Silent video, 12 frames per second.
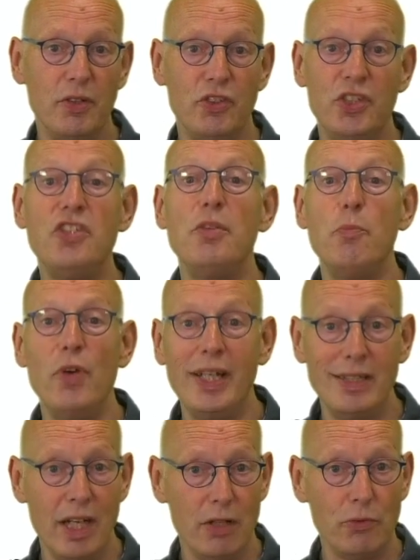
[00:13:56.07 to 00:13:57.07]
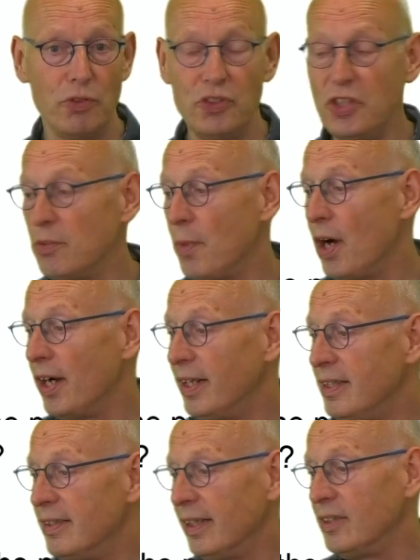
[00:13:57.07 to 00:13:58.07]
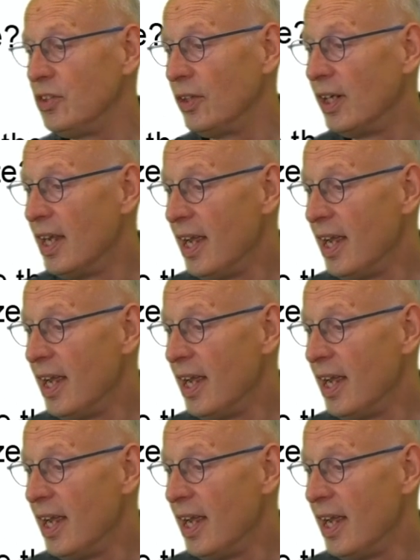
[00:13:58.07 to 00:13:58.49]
system breakdown or system architecture?